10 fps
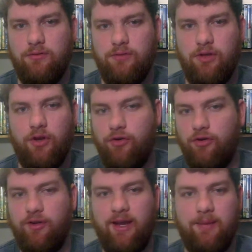you know, you're
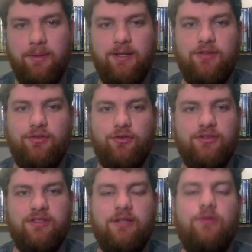looking at a picture or
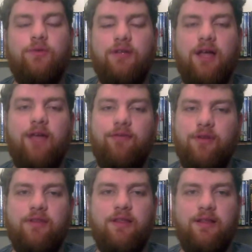seeing real life or
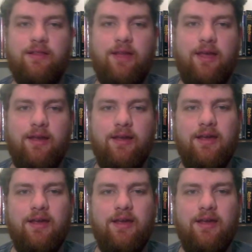anything like that.